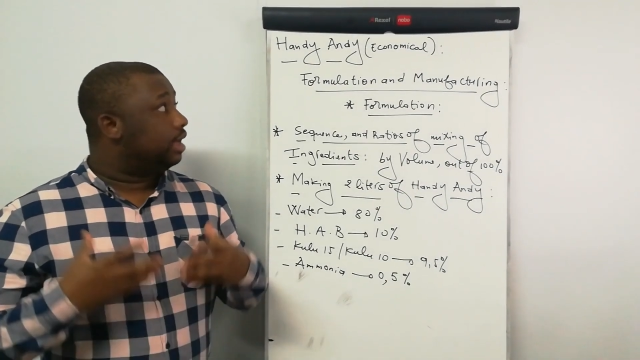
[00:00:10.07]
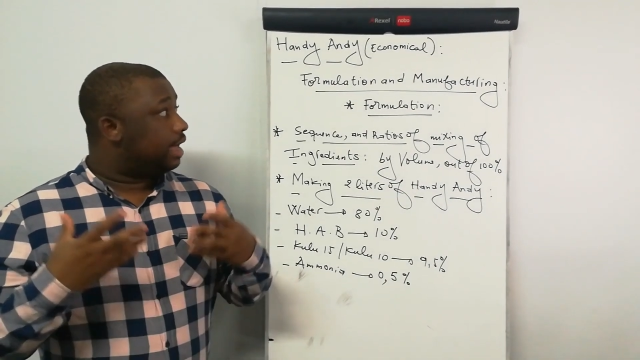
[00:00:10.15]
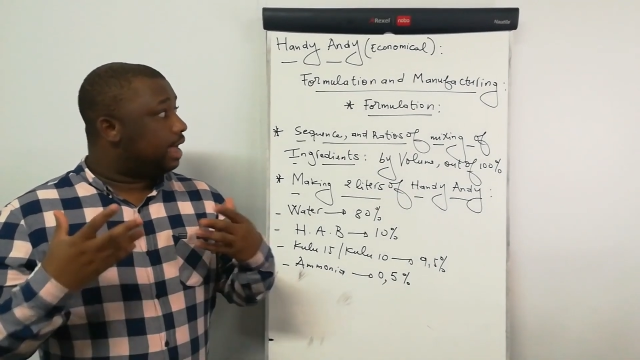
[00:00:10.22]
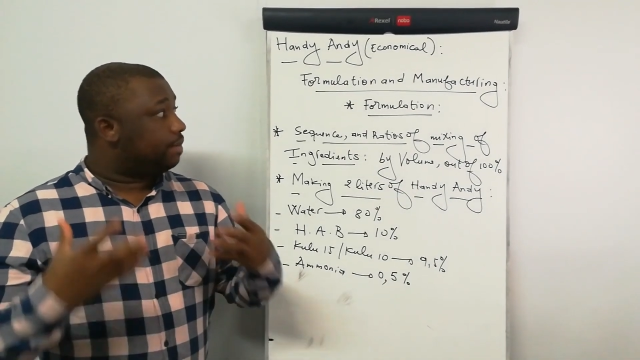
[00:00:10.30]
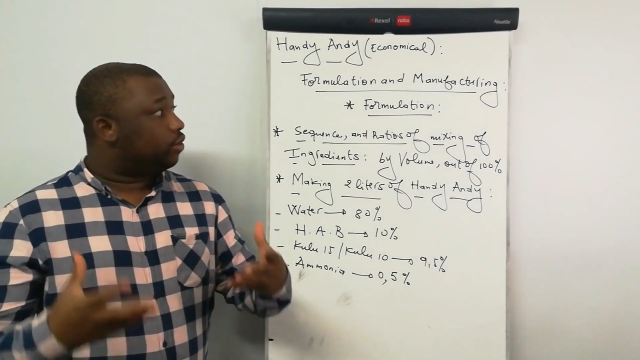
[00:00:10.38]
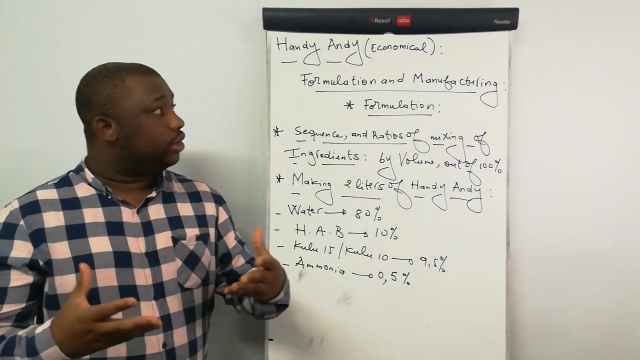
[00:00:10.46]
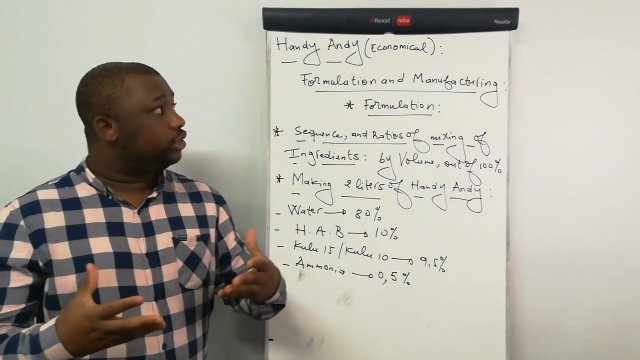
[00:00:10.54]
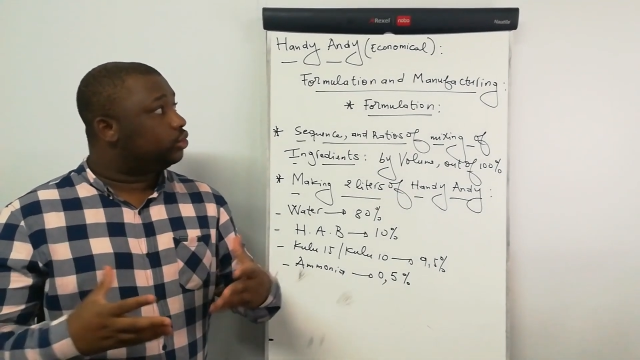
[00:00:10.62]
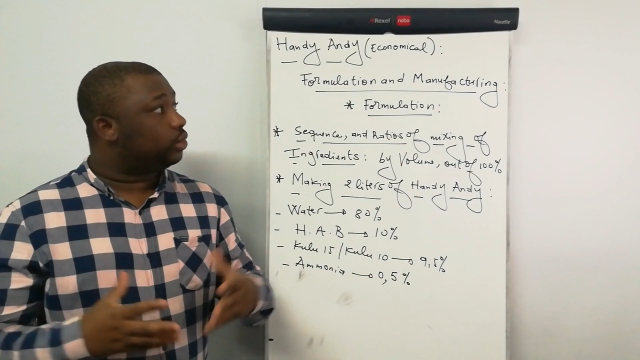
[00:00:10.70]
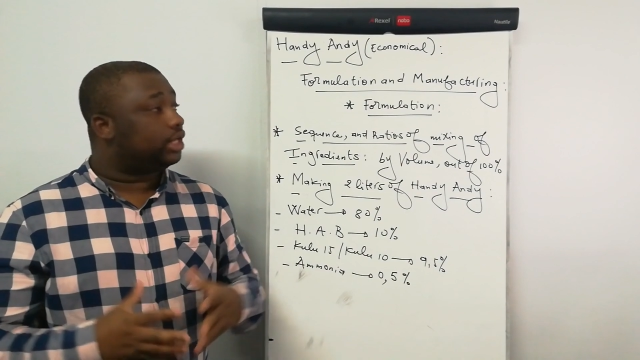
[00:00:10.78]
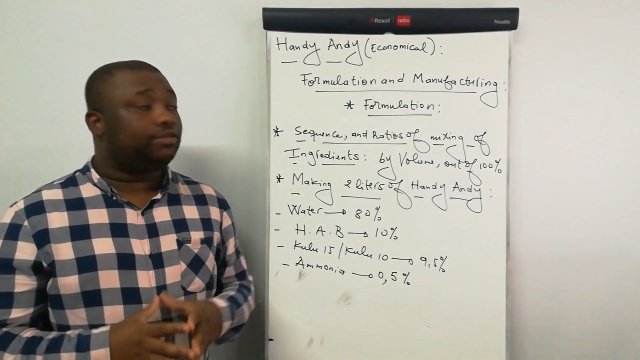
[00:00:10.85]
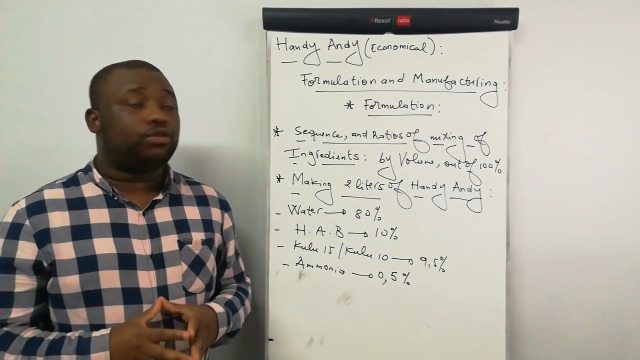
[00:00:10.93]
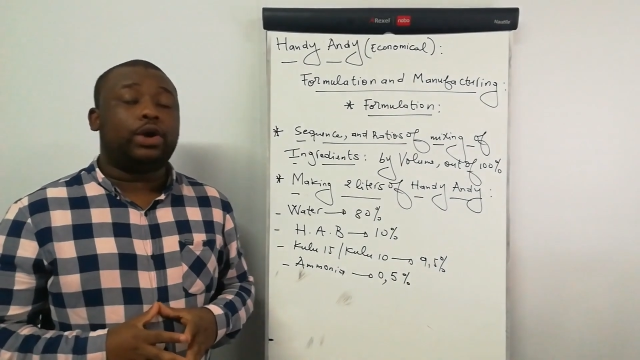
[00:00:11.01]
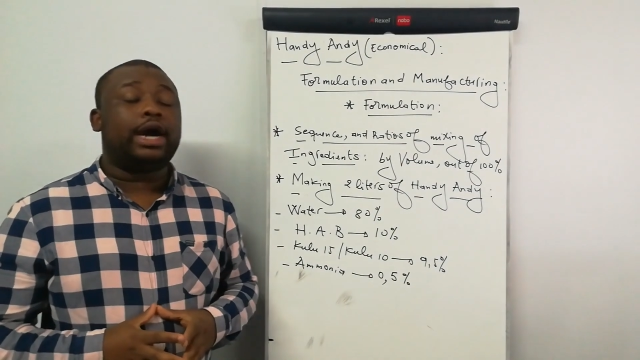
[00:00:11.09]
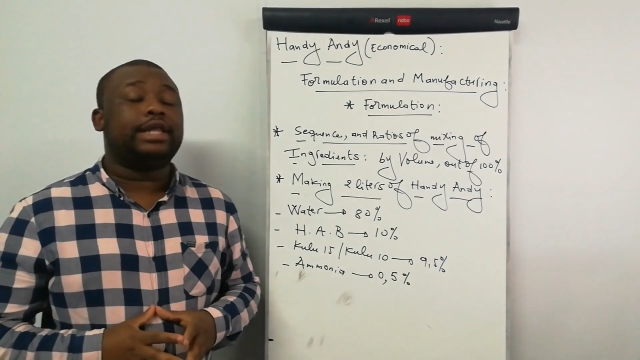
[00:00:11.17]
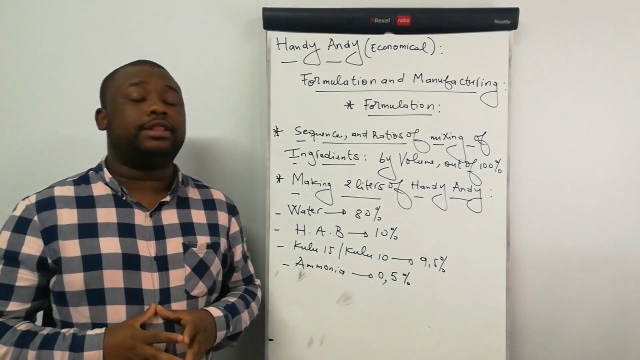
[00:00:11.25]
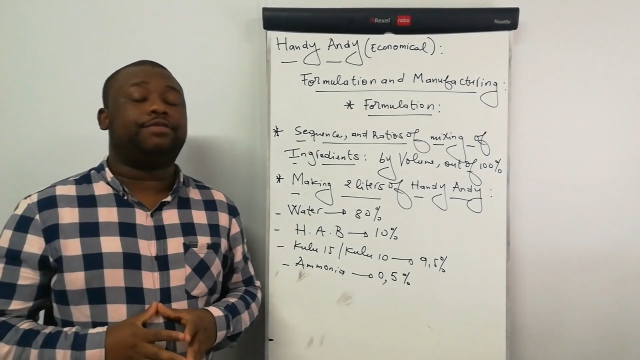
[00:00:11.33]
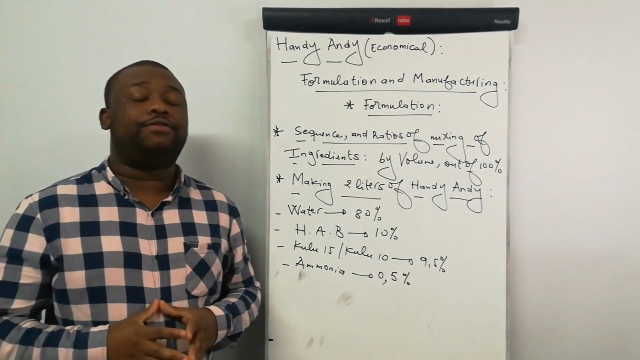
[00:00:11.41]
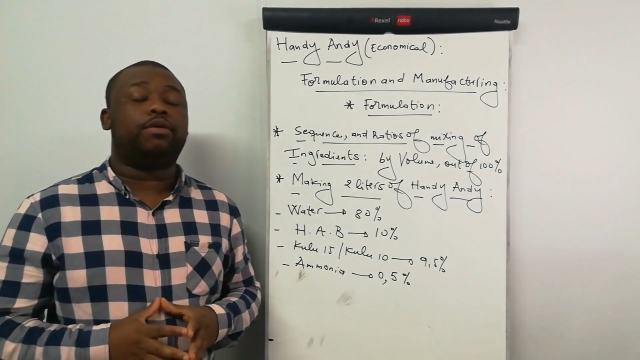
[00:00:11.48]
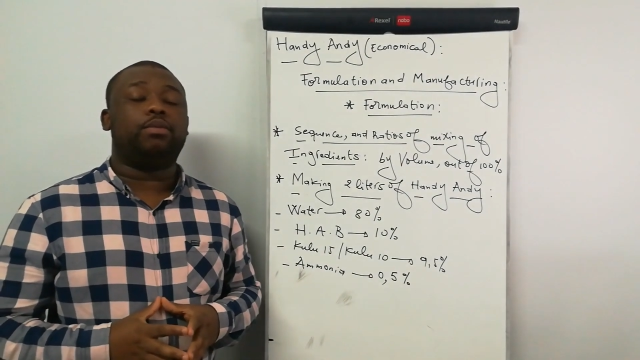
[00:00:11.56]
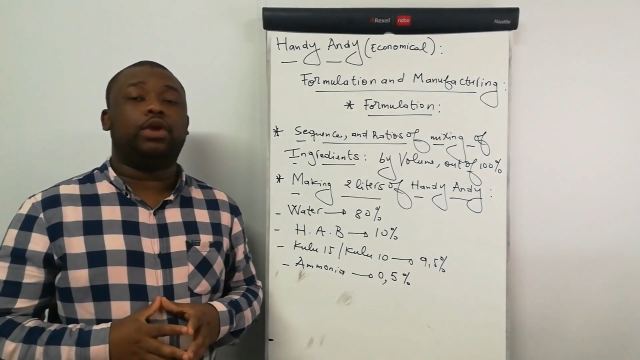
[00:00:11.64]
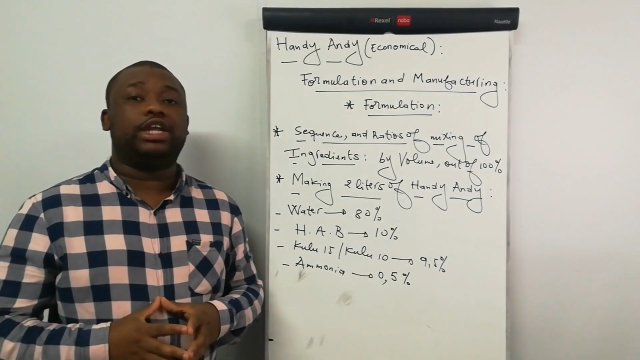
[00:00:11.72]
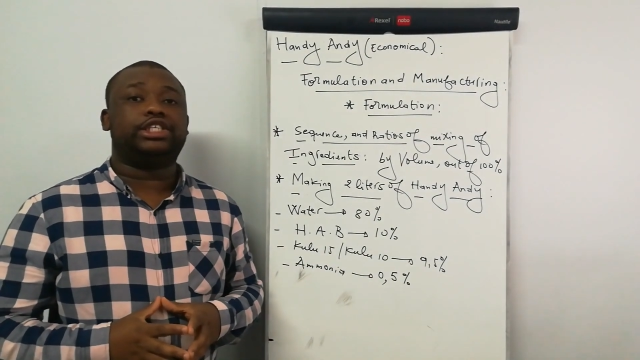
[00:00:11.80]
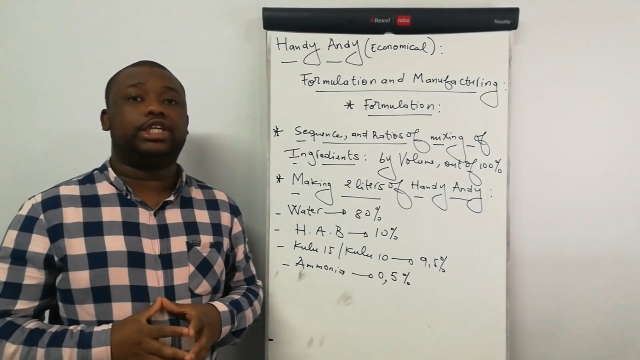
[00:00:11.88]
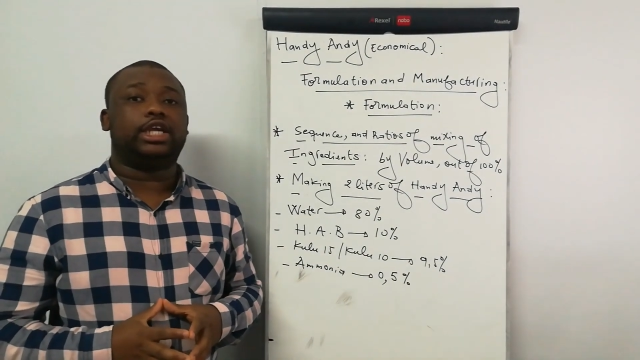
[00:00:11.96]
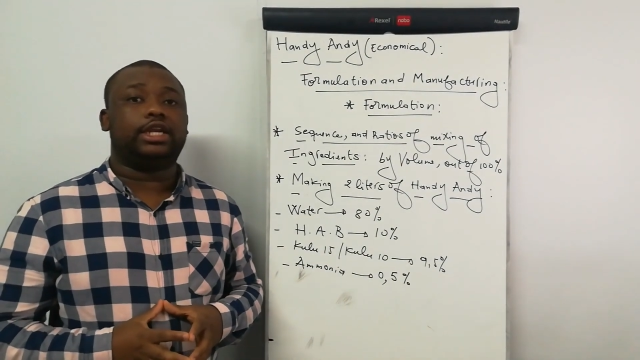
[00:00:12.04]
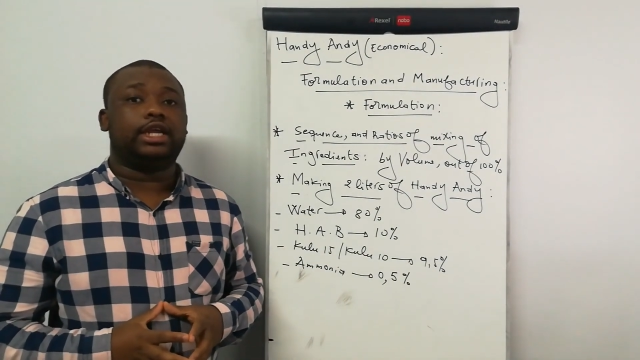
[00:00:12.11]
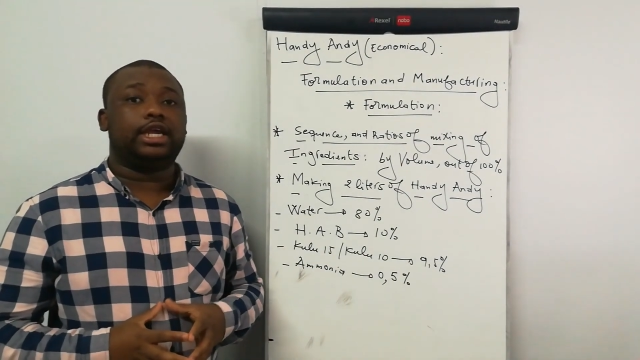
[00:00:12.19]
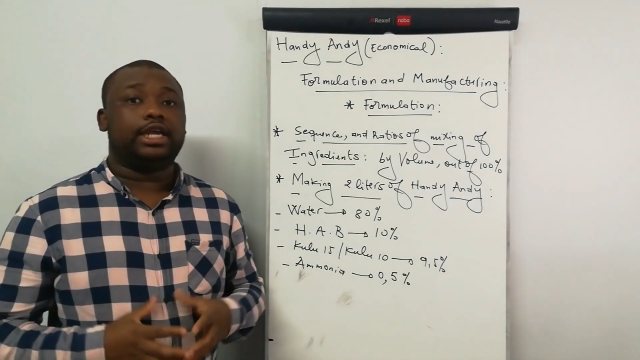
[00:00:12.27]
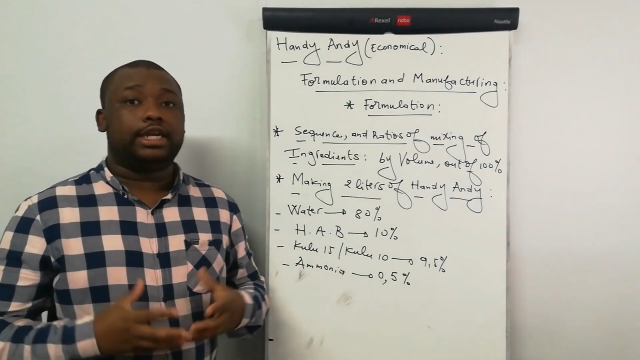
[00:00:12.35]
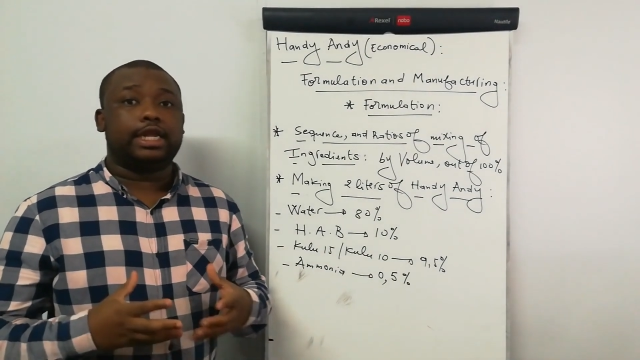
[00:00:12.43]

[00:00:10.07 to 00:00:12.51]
I'm going to give you all the formulation,